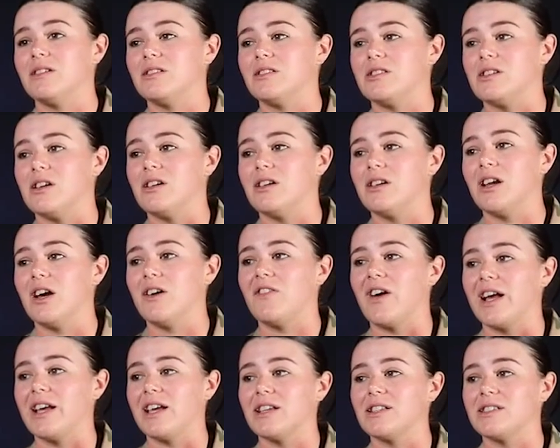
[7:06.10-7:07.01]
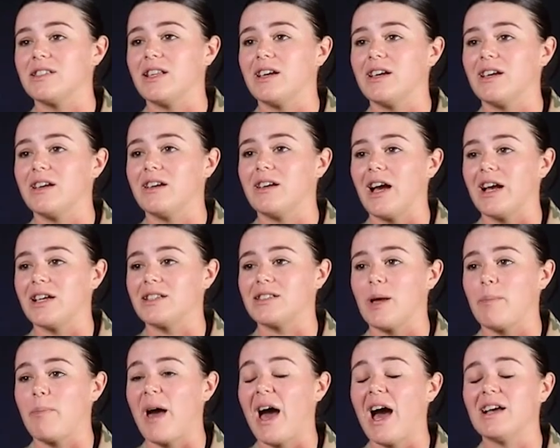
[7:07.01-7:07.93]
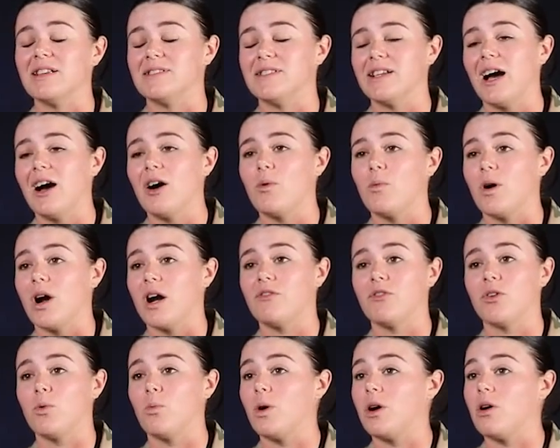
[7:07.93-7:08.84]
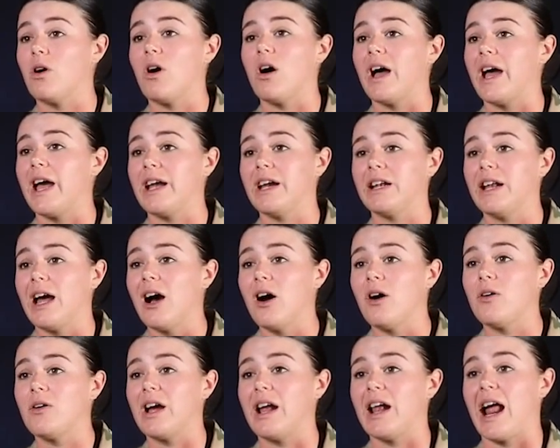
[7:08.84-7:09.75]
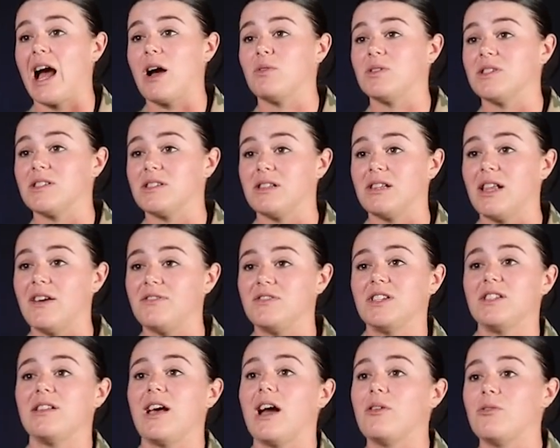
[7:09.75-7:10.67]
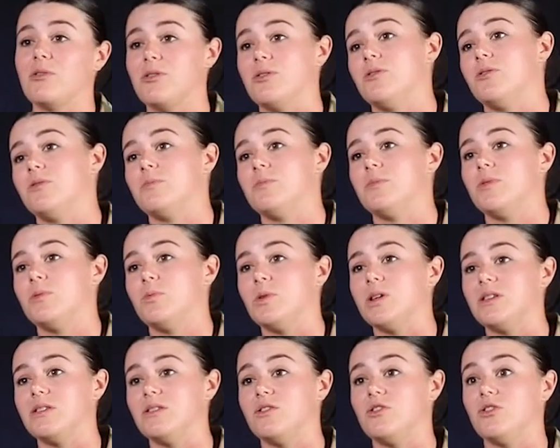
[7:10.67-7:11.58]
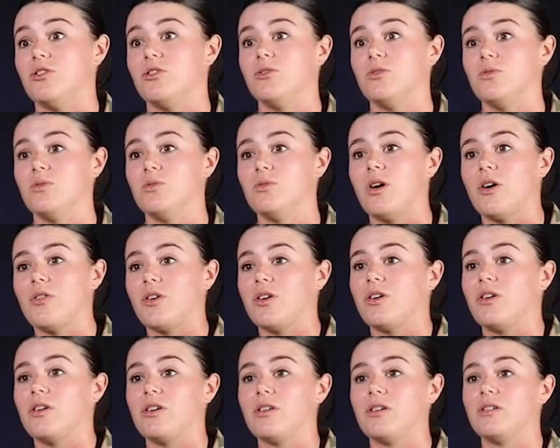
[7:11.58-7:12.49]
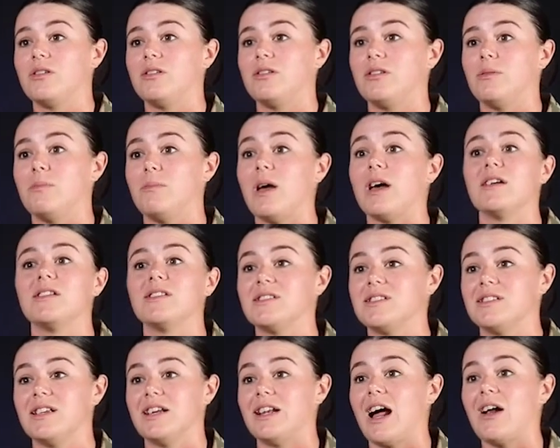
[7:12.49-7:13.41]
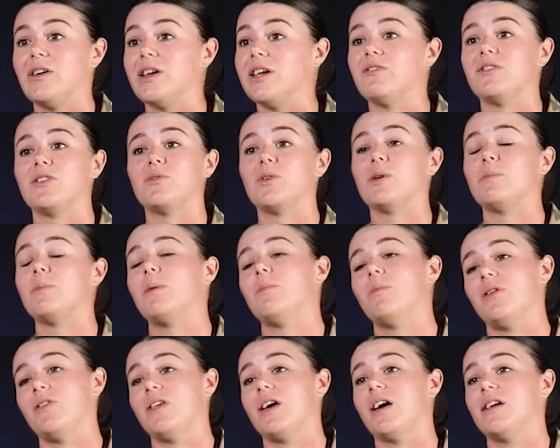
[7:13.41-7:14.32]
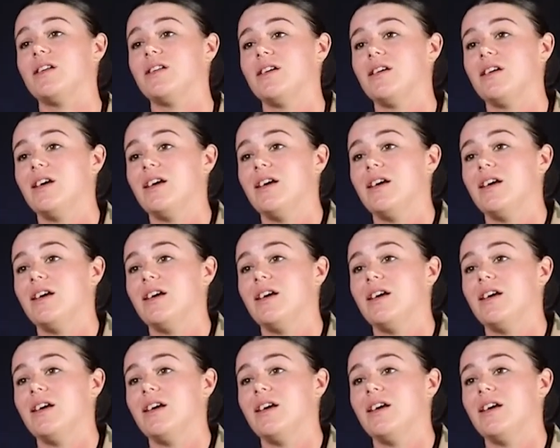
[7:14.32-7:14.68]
sure enough, I guess I passed out wherever we were all hanging out, and I was left in that room with two other males, and I don't even remember that.